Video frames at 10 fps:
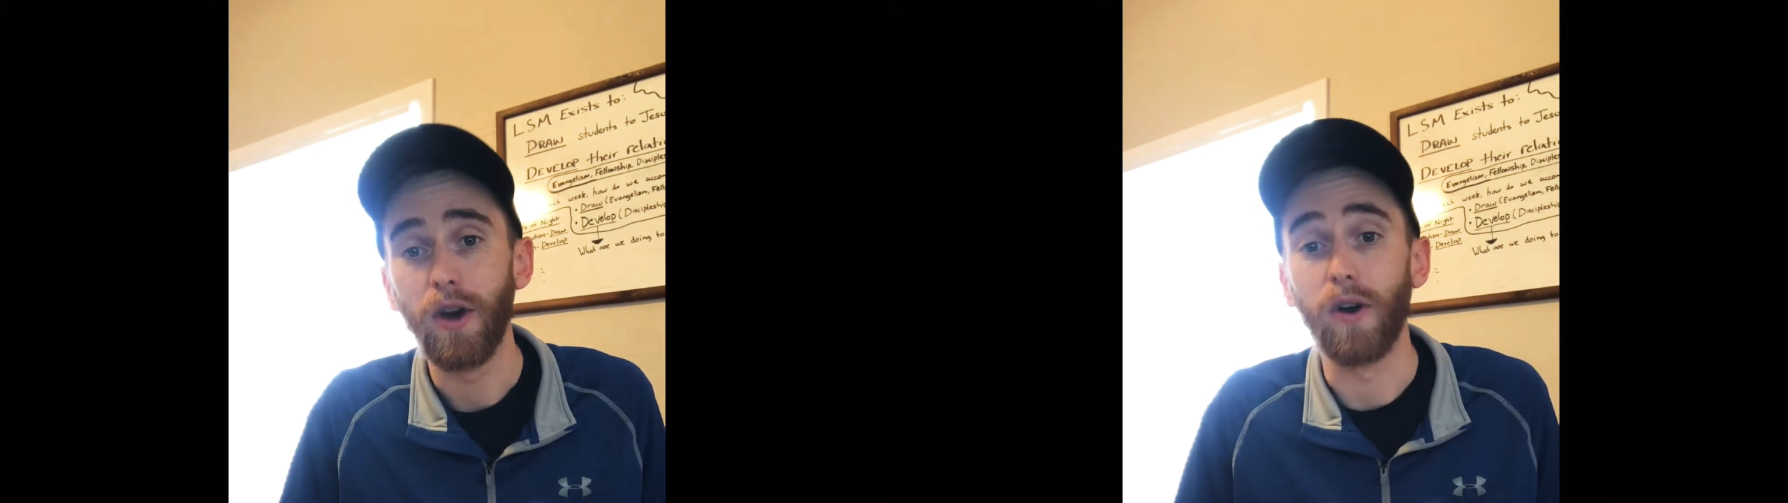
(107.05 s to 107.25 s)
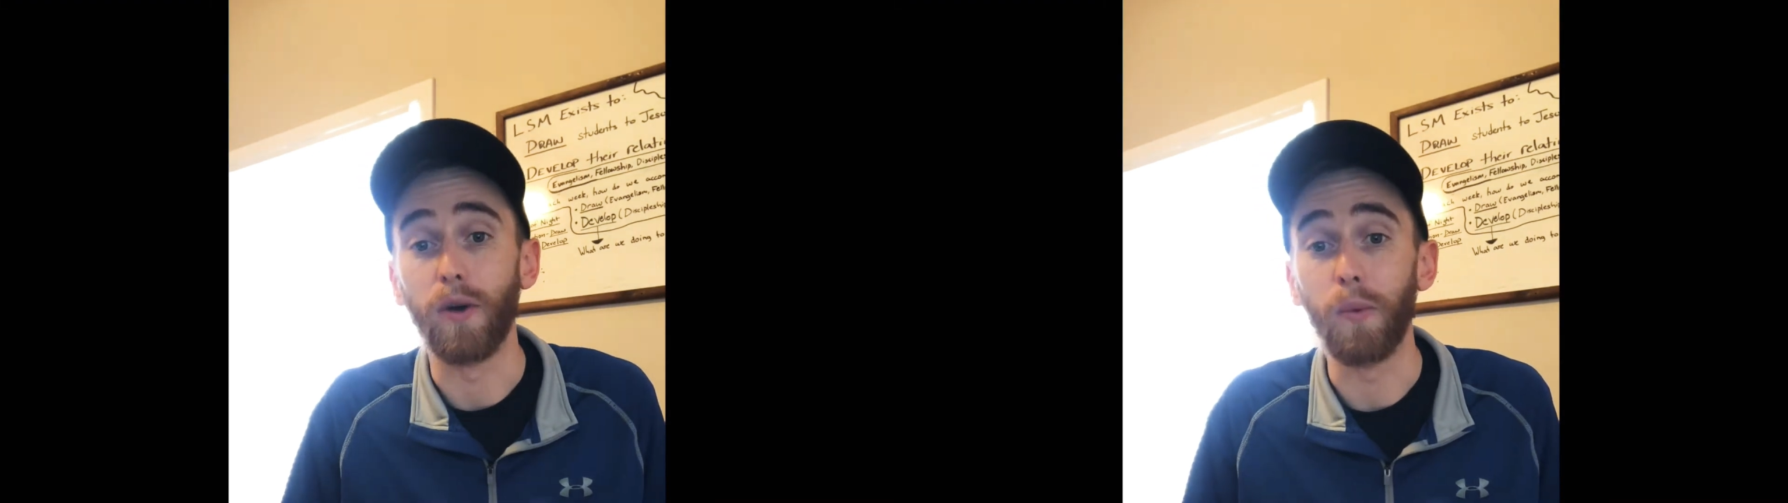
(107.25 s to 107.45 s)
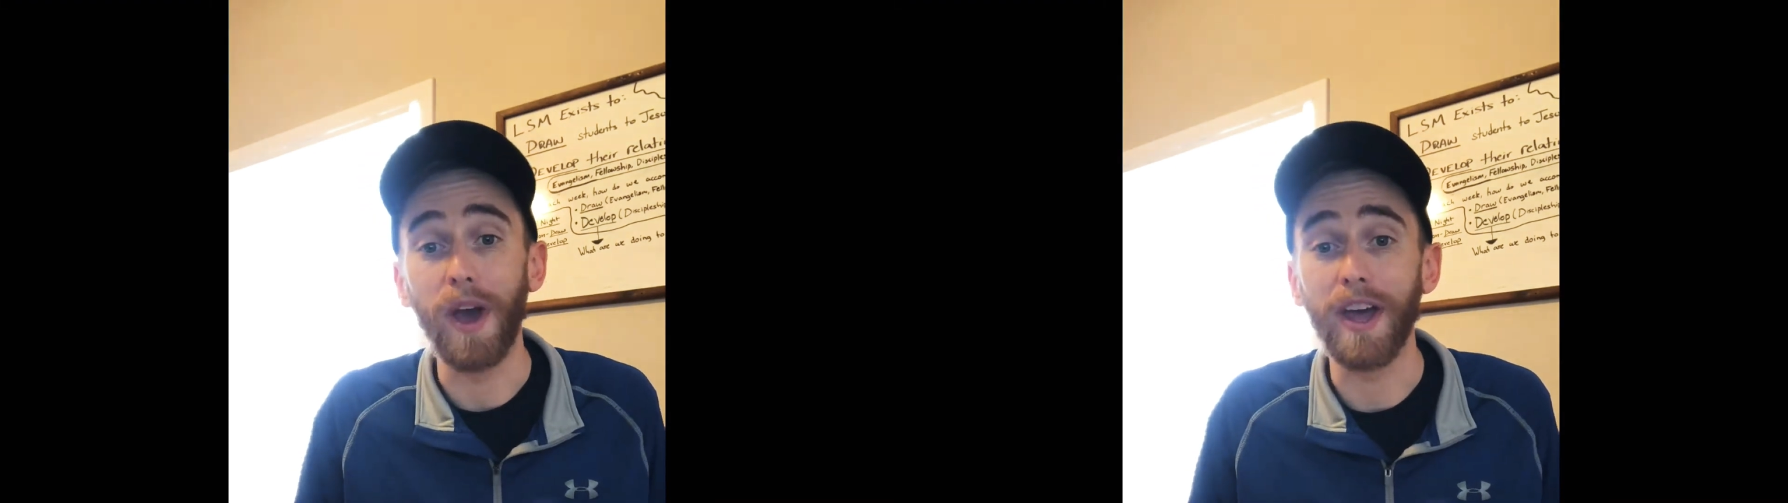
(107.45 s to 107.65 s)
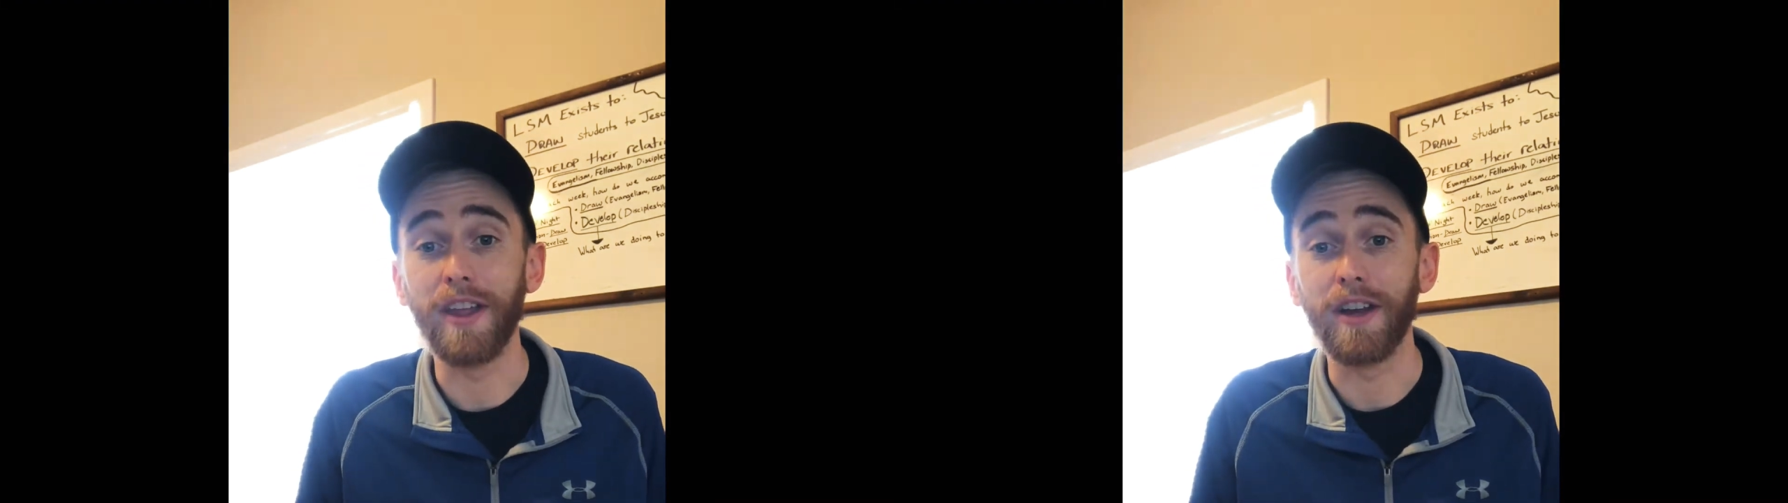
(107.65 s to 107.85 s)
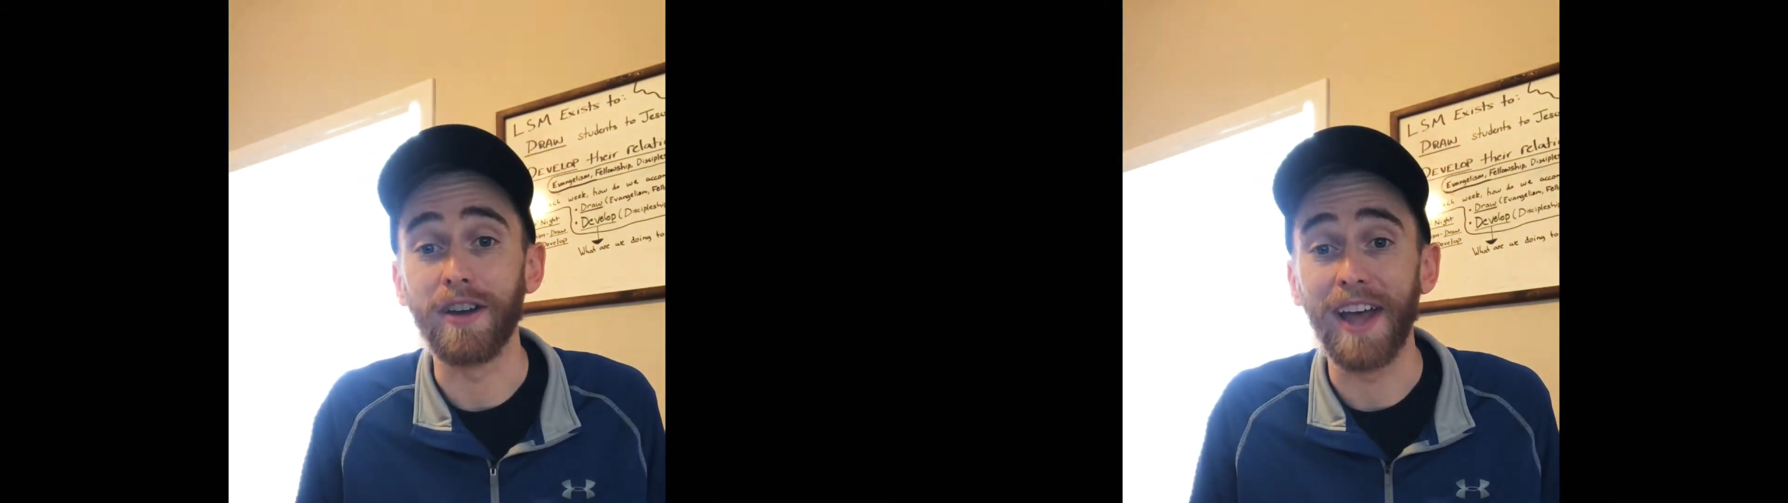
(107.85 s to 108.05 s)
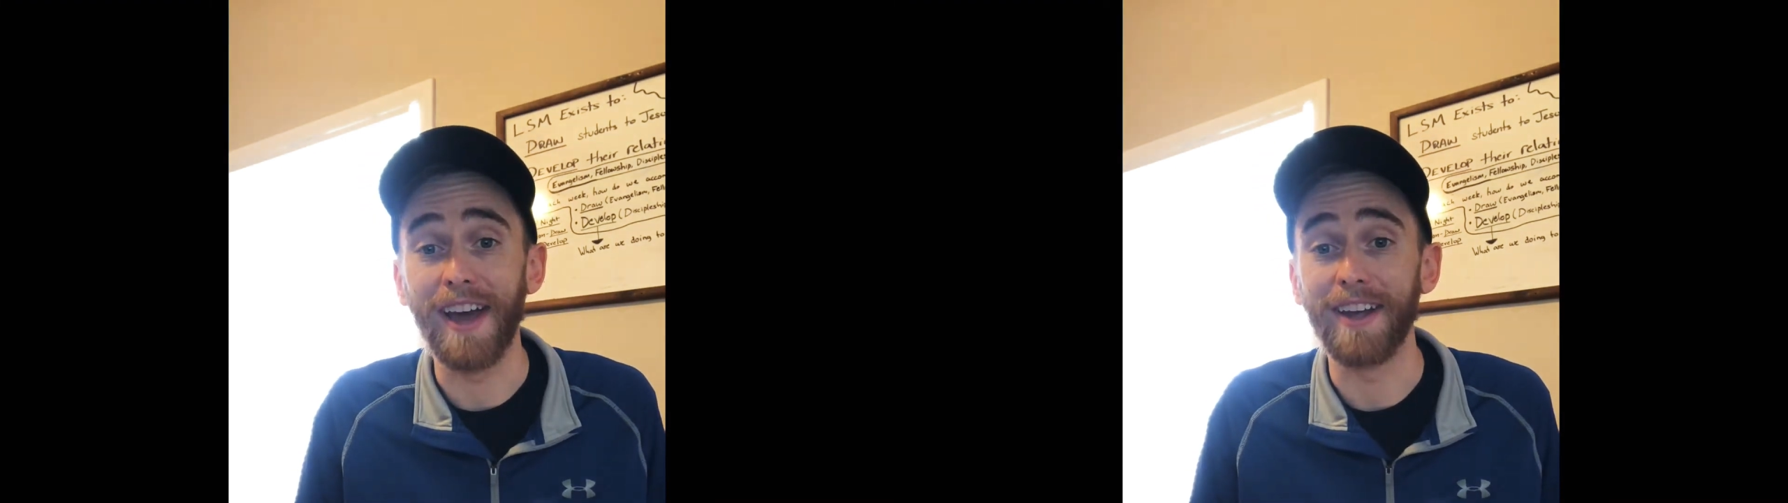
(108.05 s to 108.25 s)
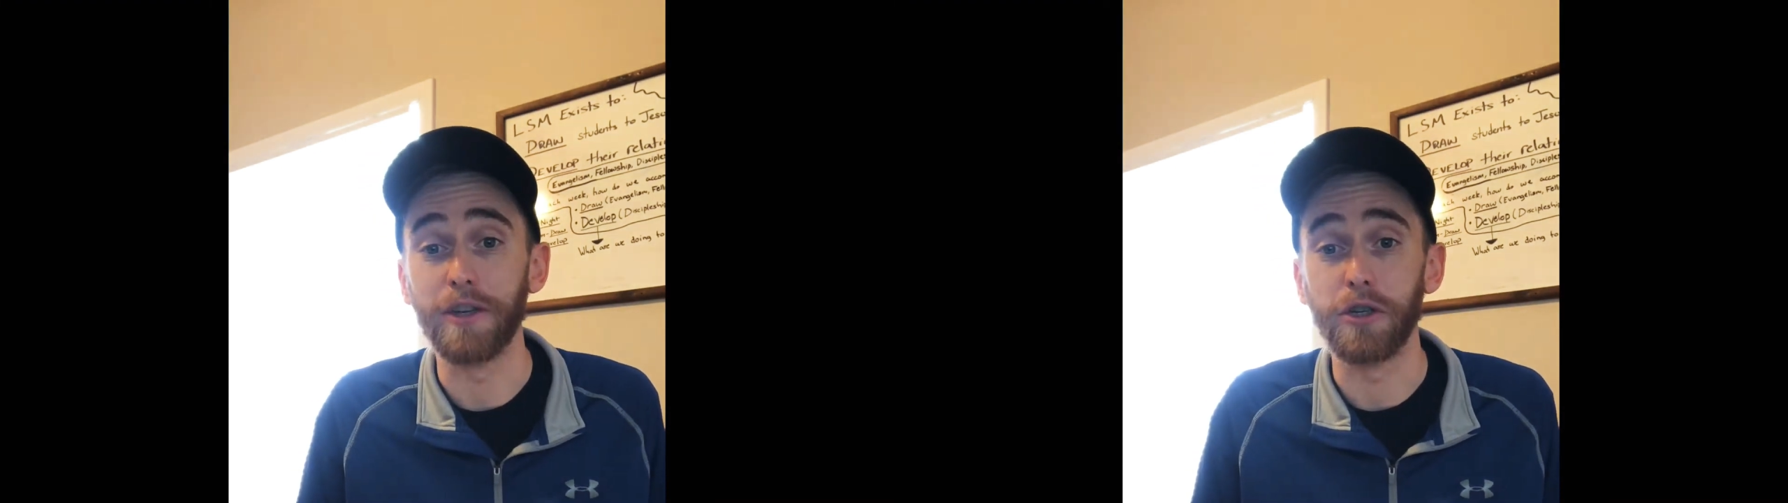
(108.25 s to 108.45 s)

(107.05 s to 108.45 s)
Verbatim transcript: or a way that your dad has